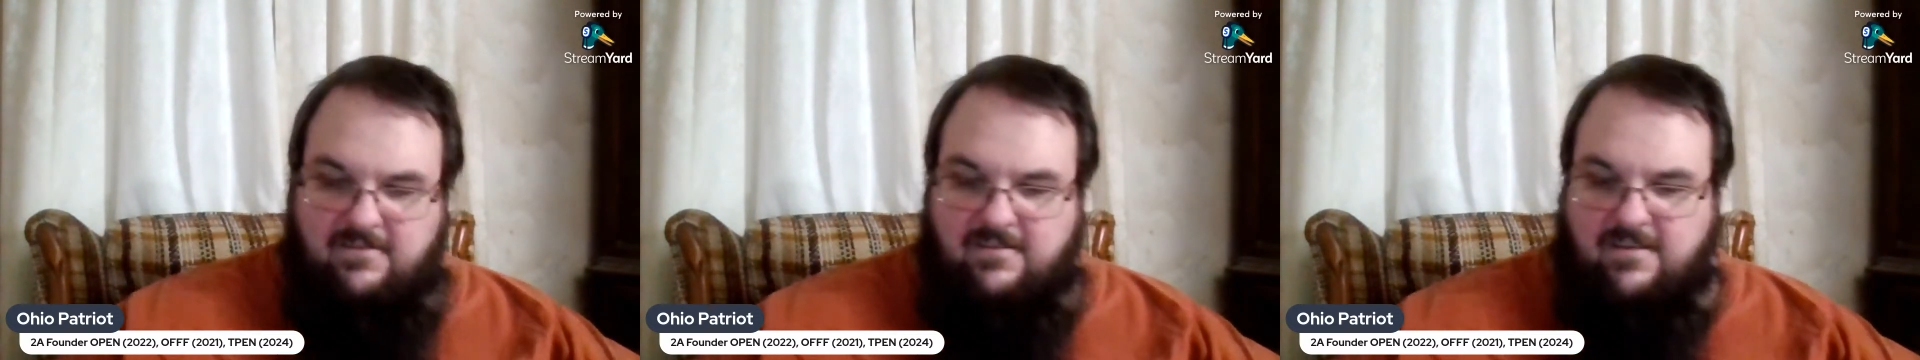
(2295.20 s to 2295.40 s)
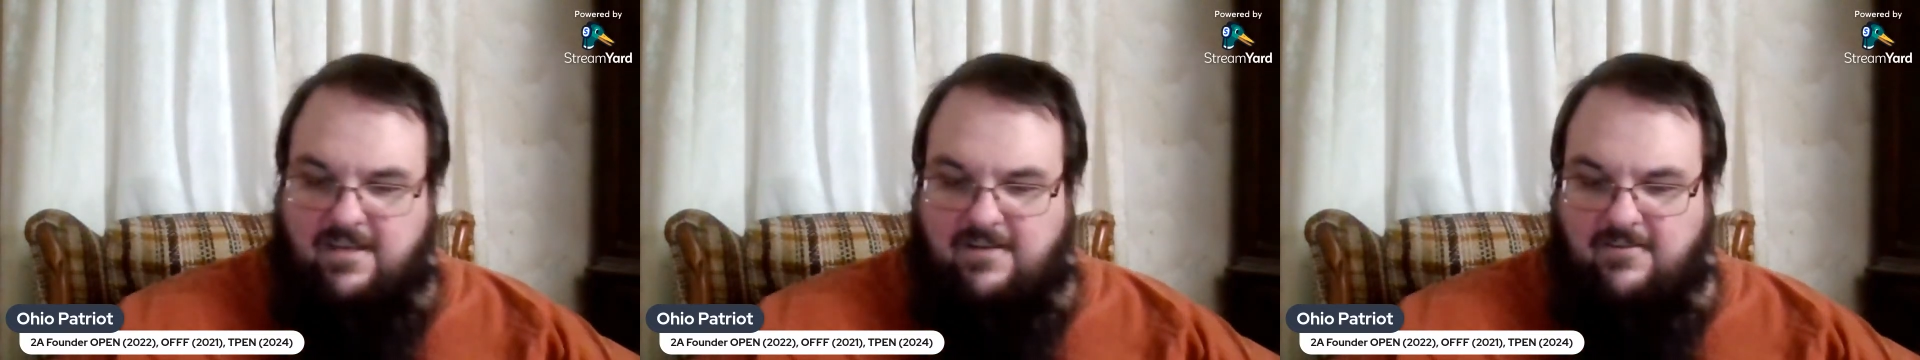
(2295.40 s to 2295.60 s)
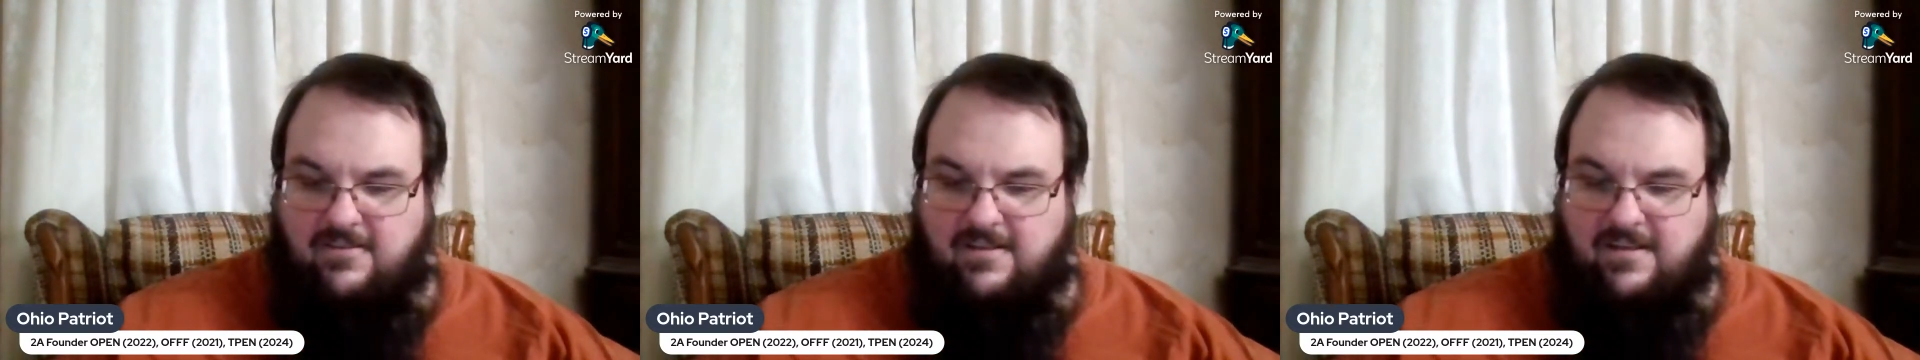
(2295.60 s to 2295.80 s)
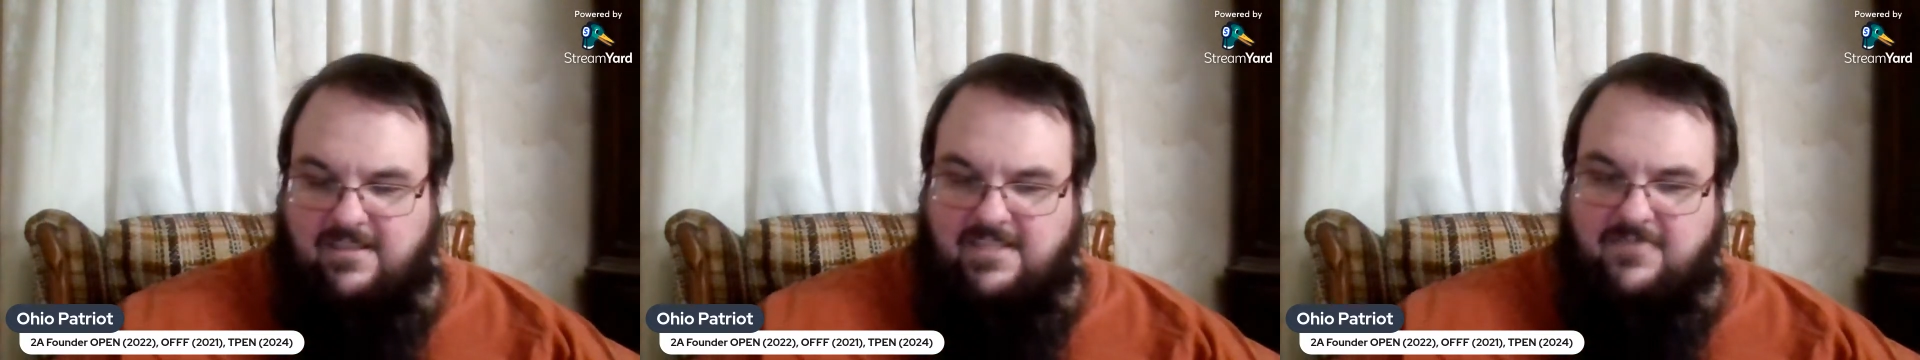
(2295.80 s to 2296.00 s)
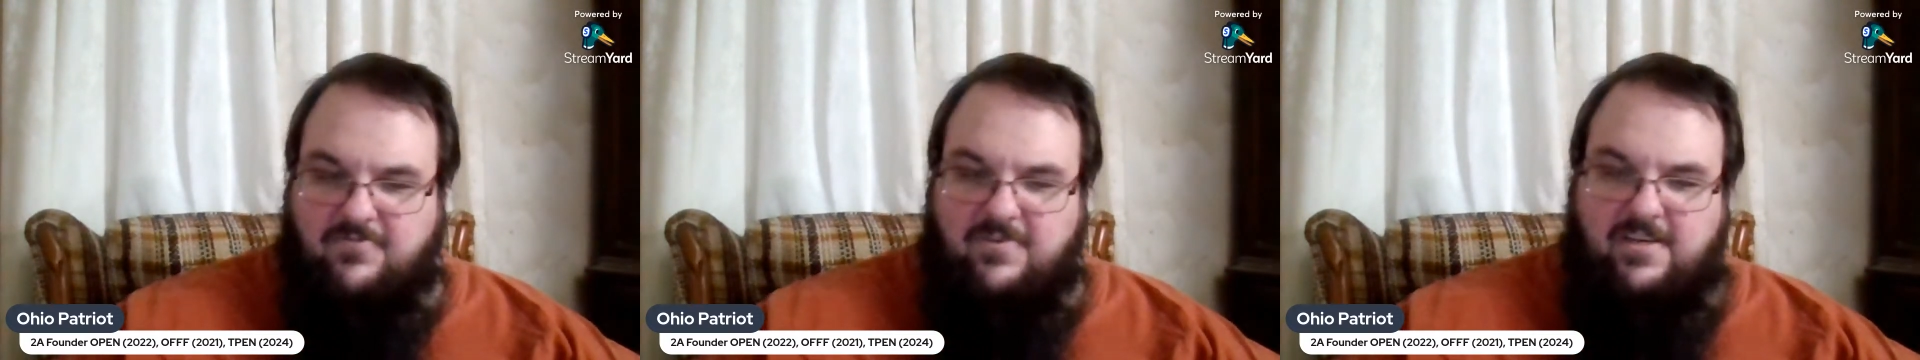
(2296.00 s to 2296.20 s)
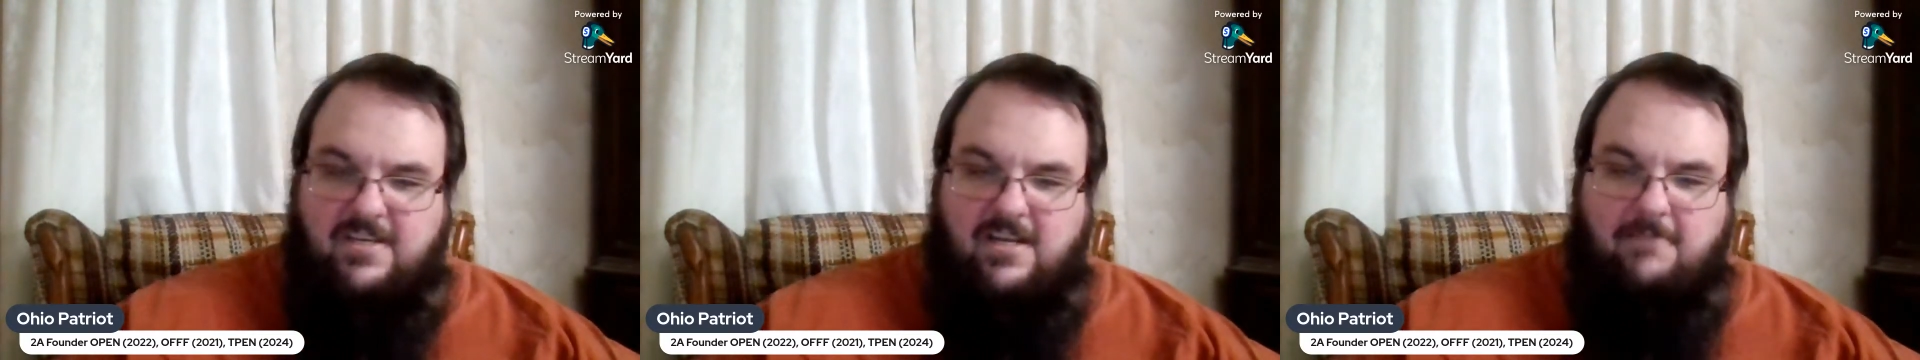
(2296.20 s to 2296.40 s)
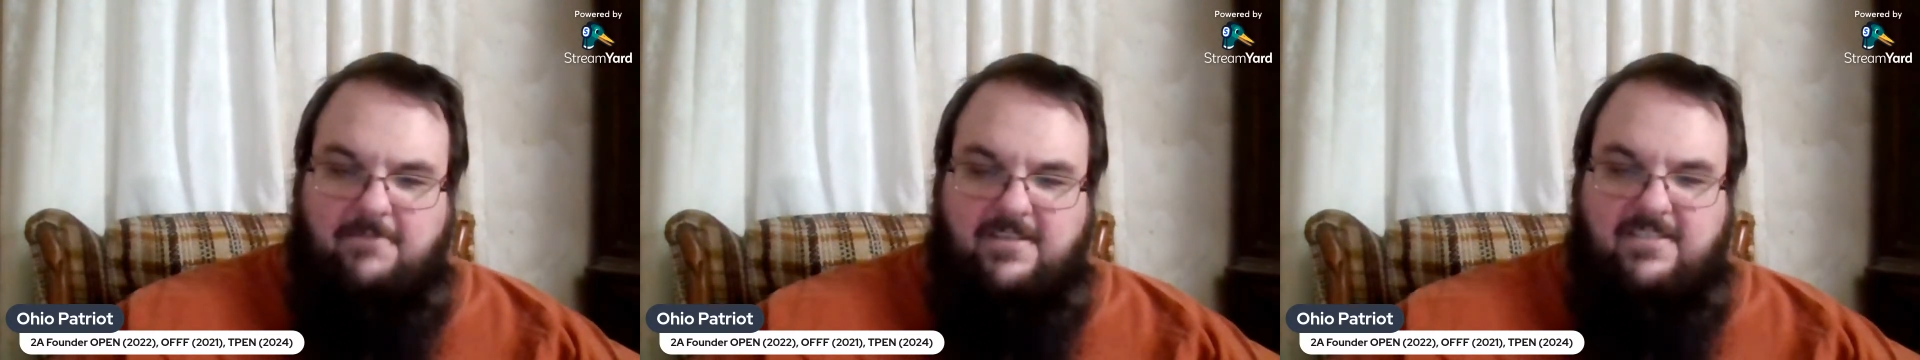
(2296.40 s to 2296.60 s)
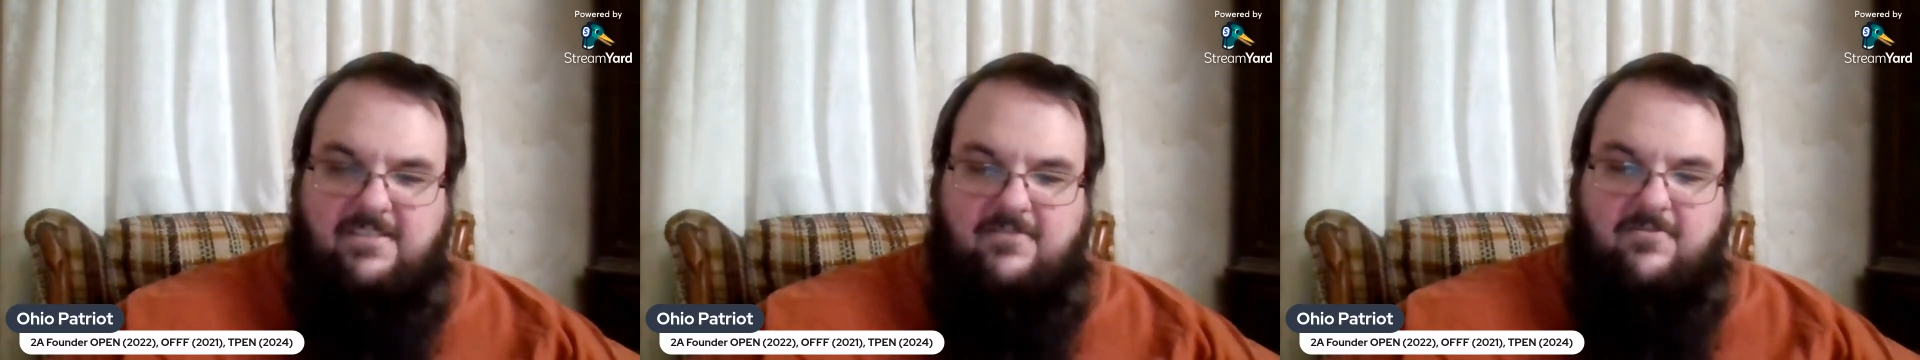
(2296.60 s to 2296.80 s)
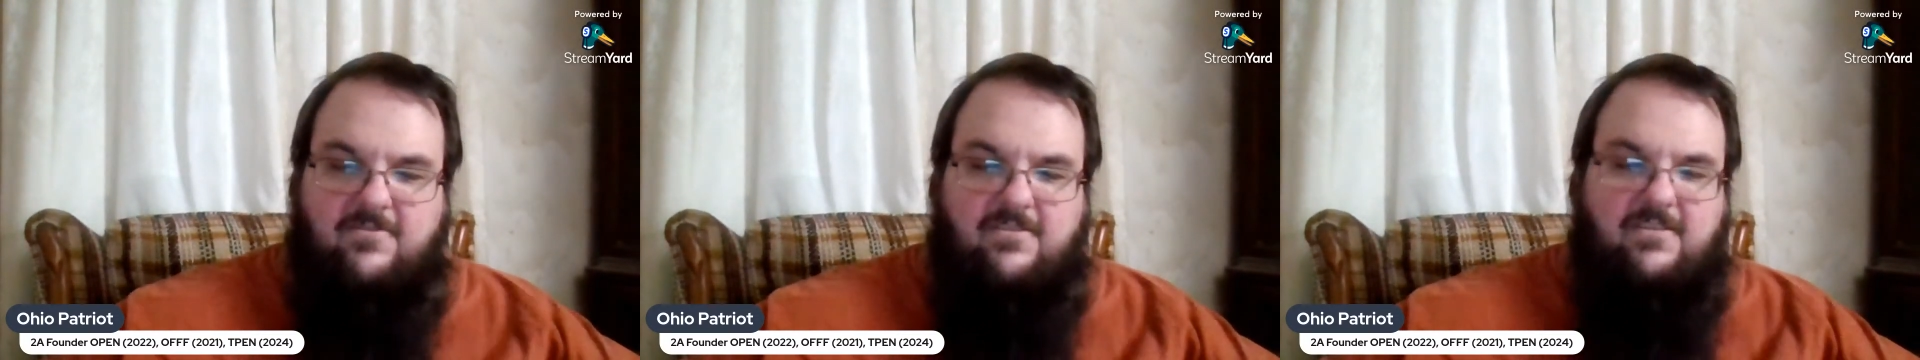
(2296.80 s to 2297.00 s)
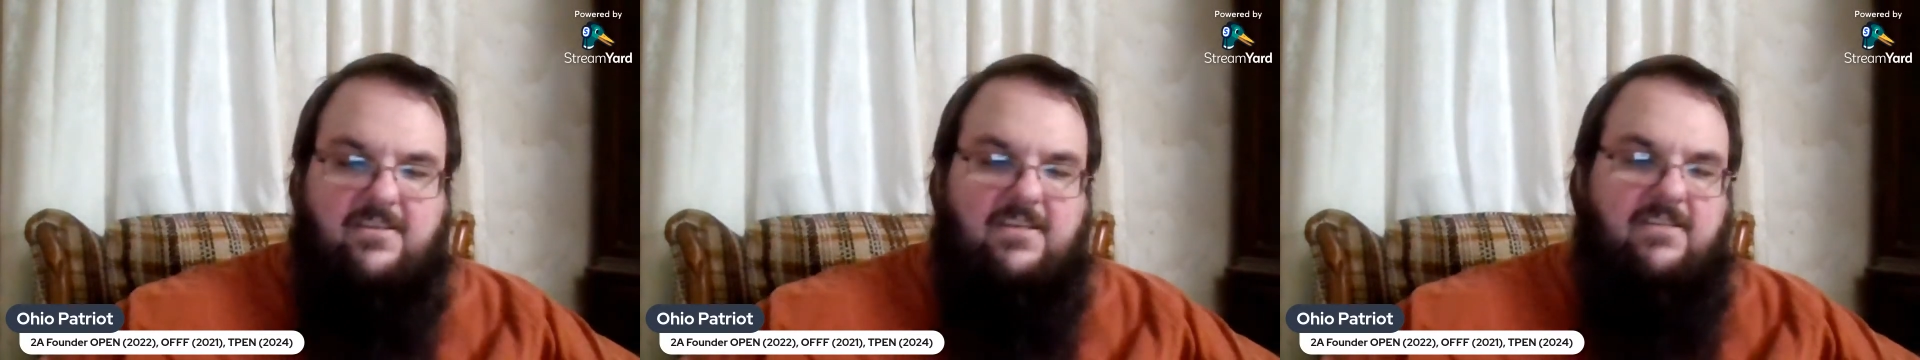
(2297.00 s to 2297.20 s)
Yeah, I know a lot of these free comics that were
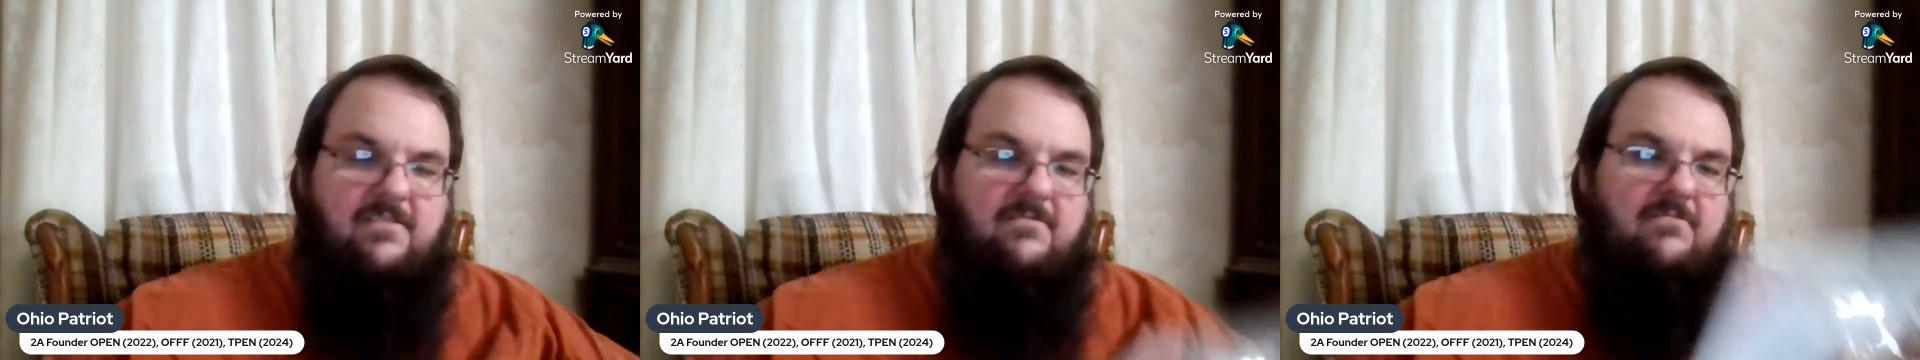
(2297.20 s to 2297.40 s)
like,